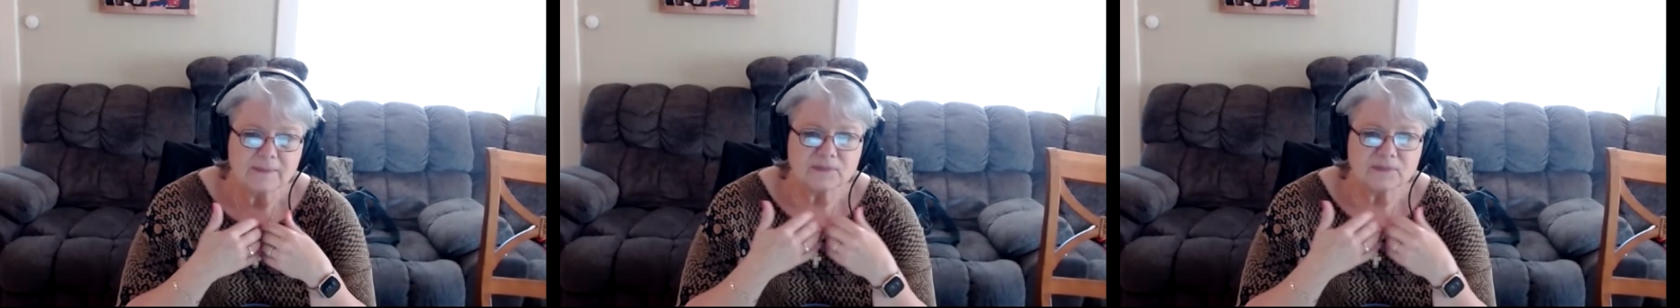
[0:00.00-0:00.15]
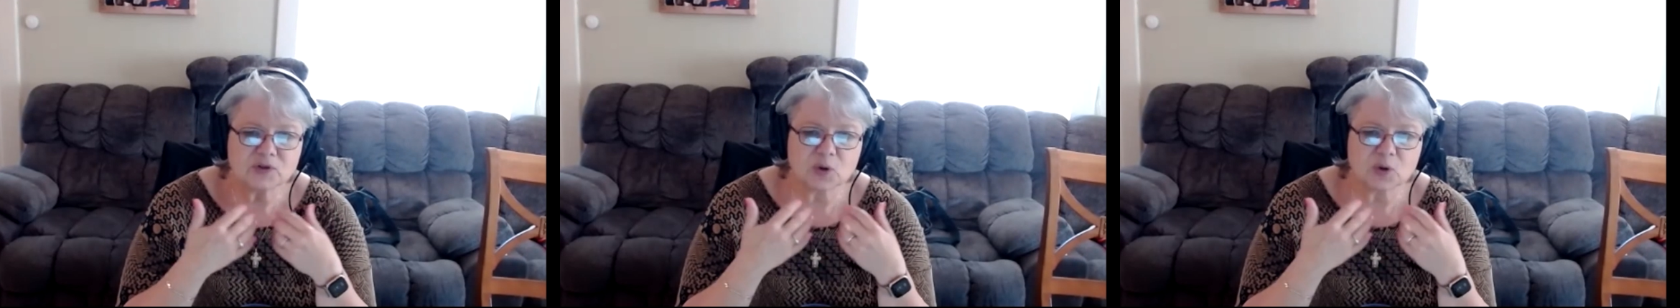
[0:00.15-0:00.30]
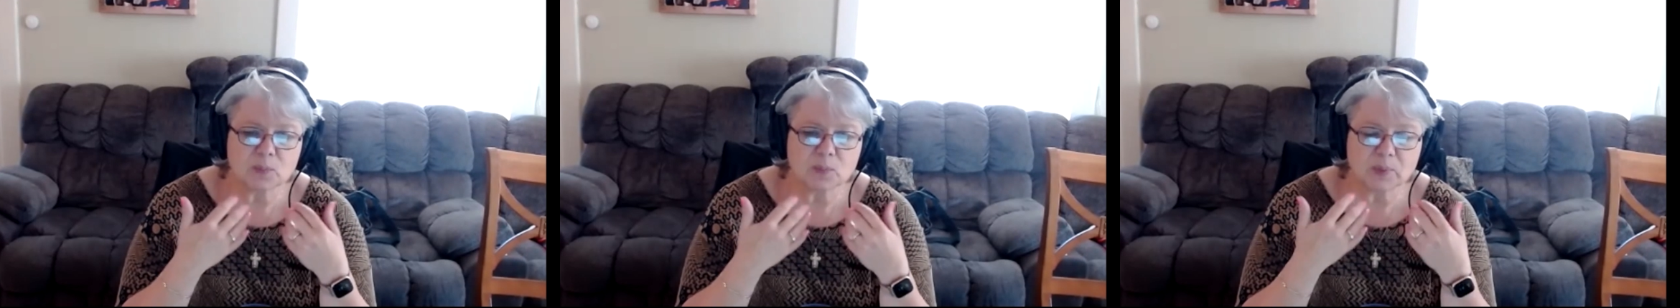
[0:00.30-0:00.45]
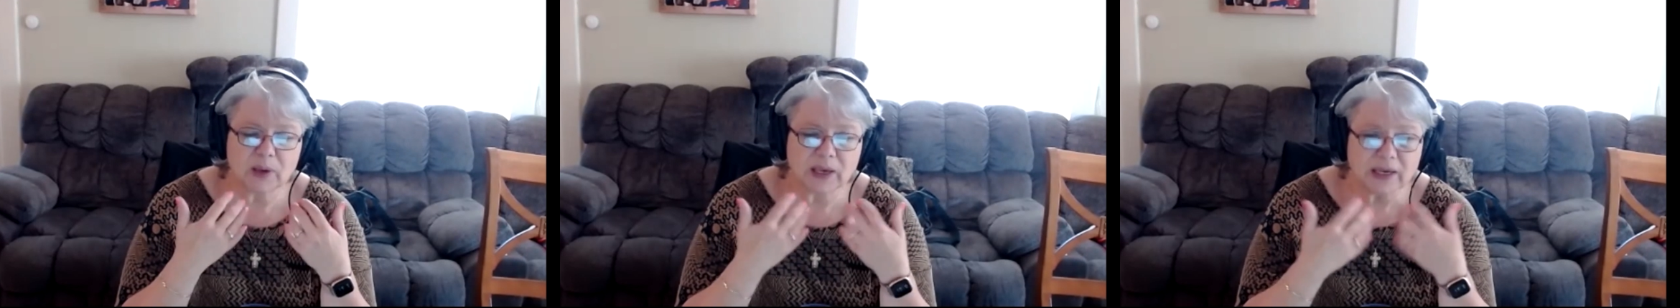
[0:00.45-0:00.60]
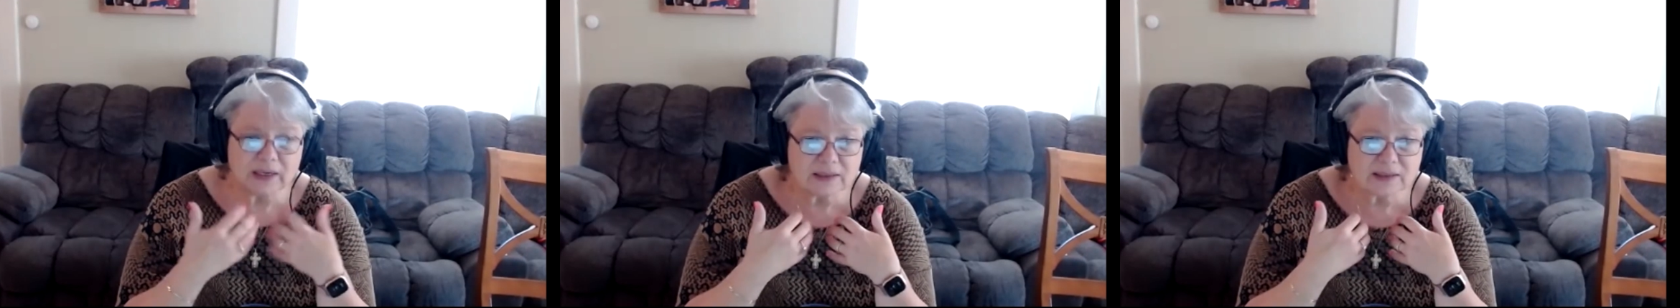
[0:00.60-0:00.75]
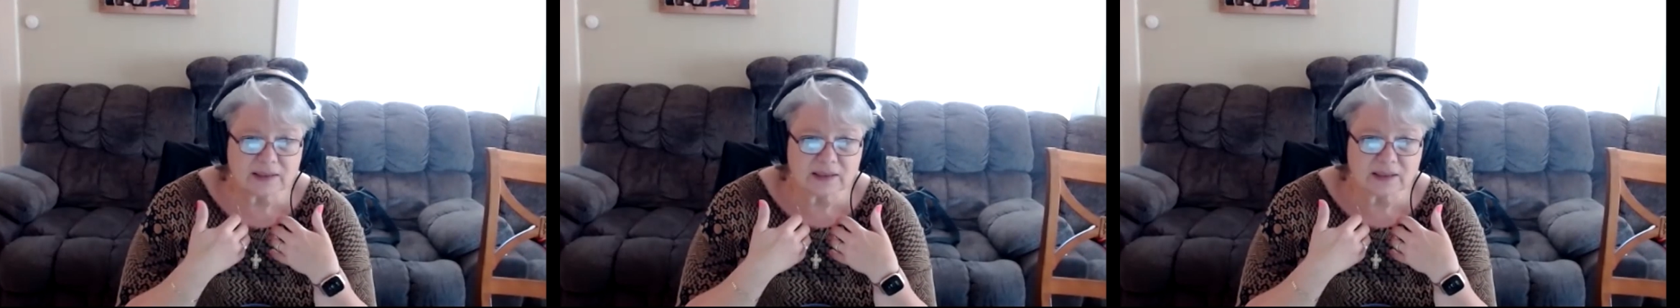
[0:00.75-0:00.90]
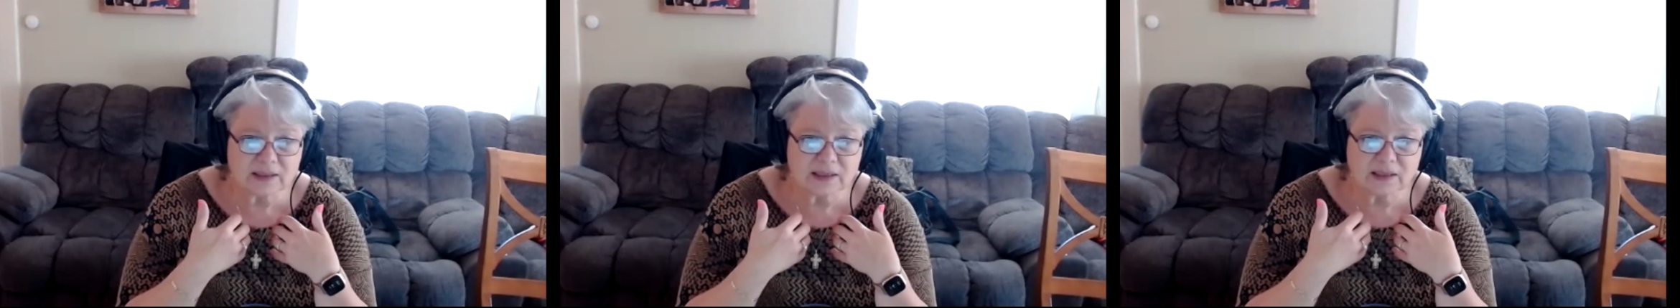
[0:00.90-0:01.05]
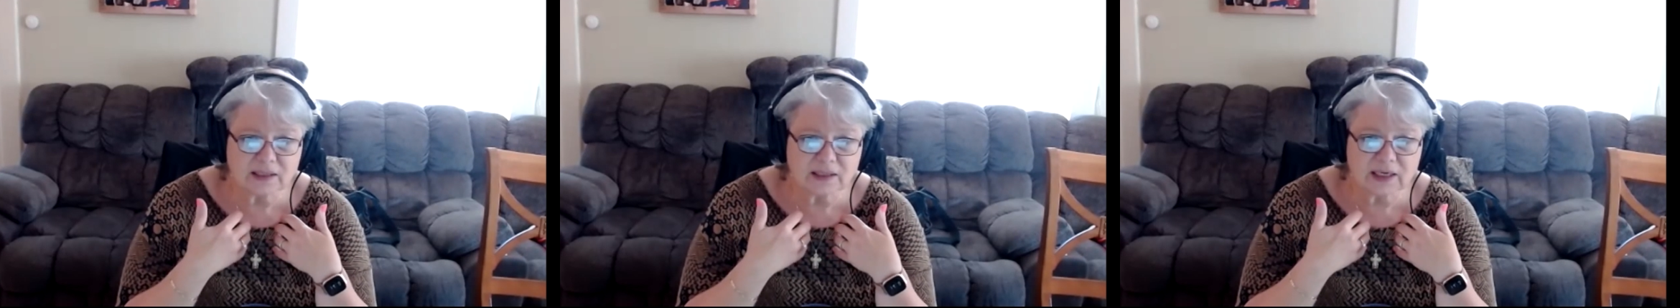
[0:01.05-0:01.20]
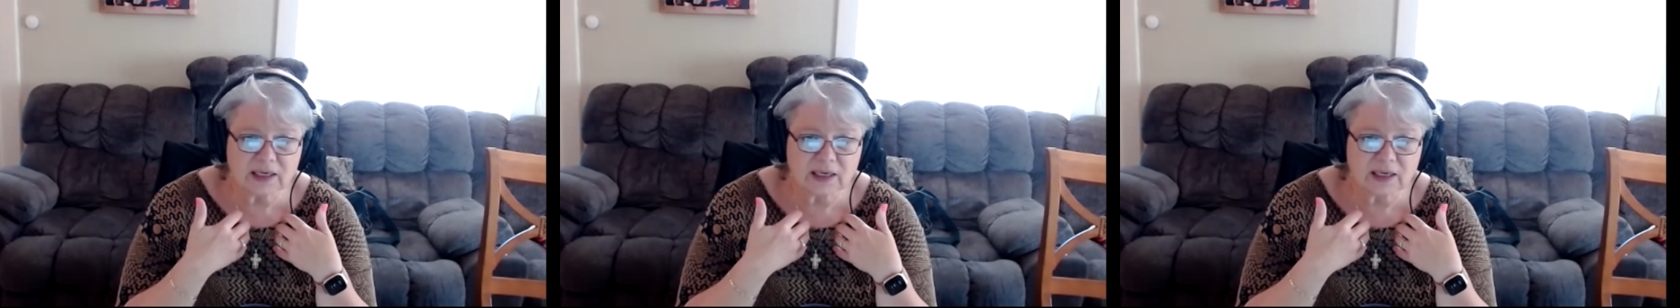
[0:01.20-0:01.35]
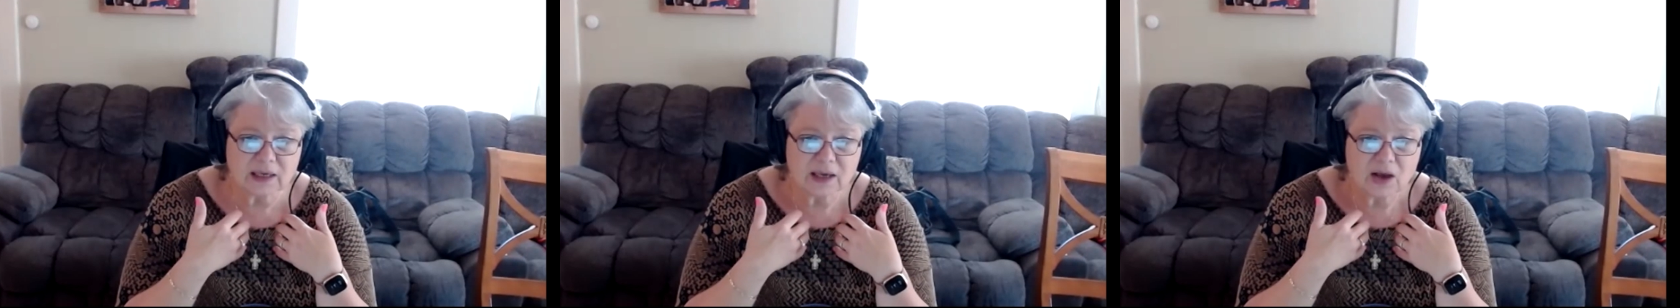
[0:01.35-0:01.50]
So
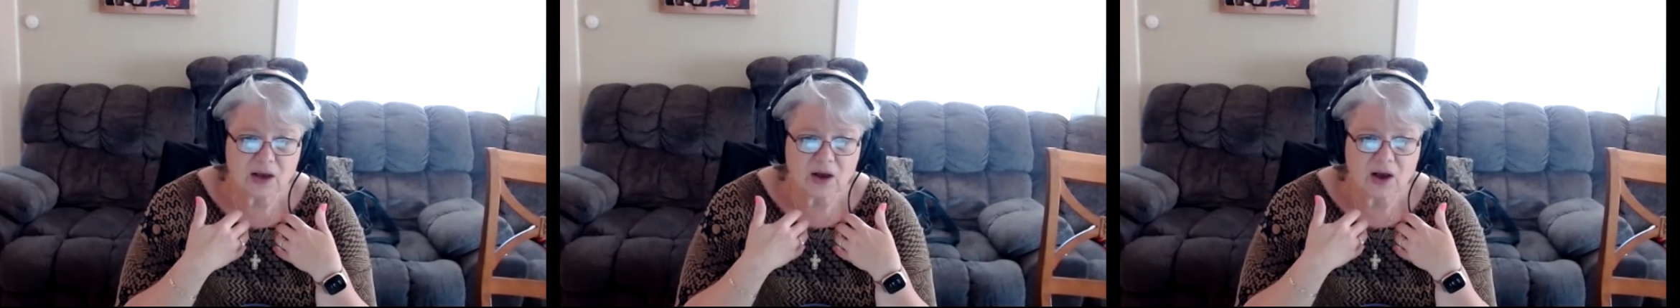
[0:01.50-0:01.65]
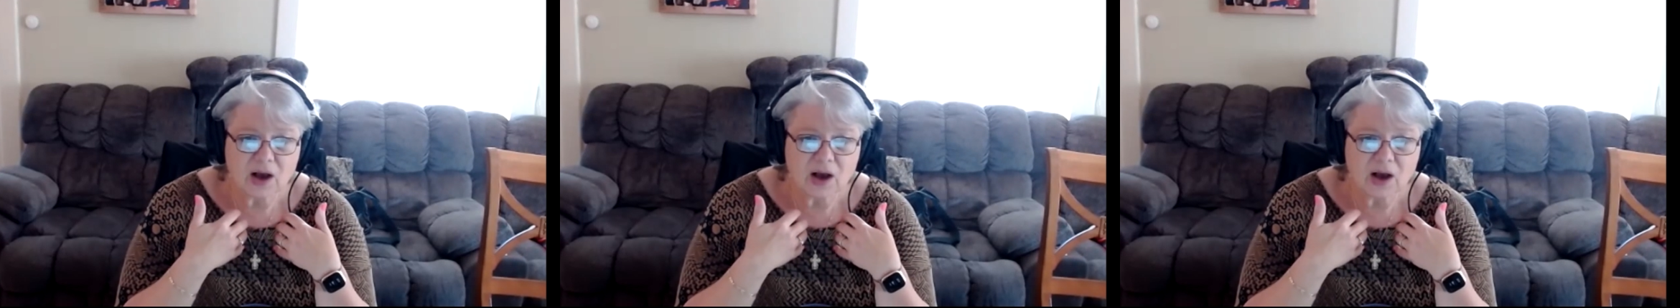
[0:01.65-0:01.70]
basically,